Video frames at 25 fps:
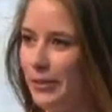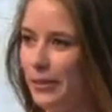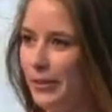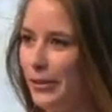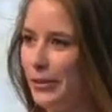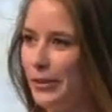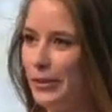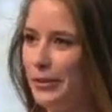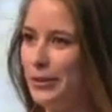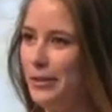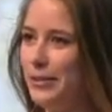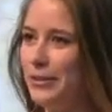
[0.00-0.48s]

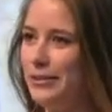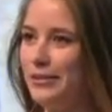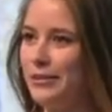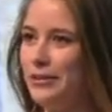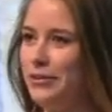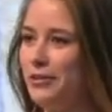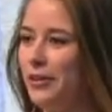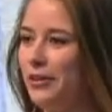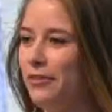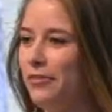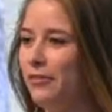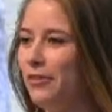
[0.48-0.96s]
Christians
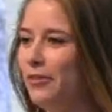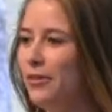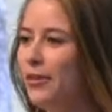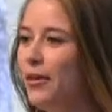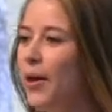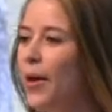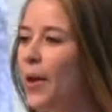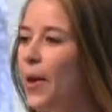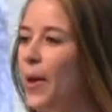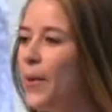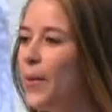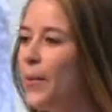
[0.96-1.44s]
in general,
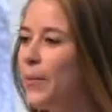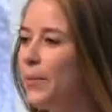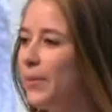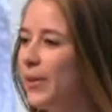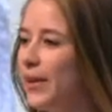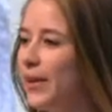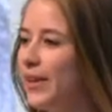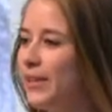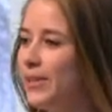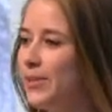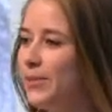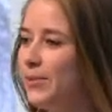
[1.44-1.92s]

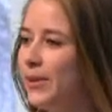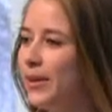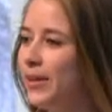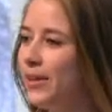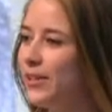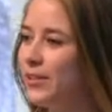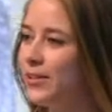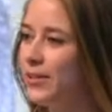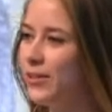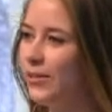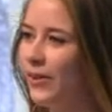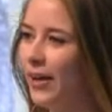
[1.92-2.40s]
because we
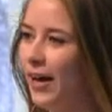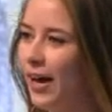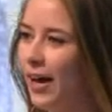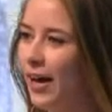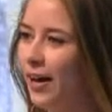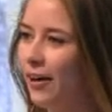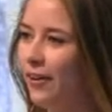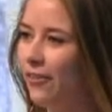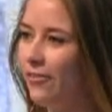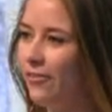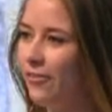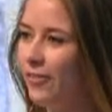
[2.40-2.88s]
also
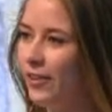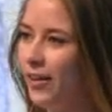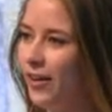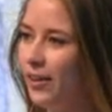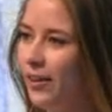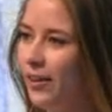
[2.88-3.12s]
have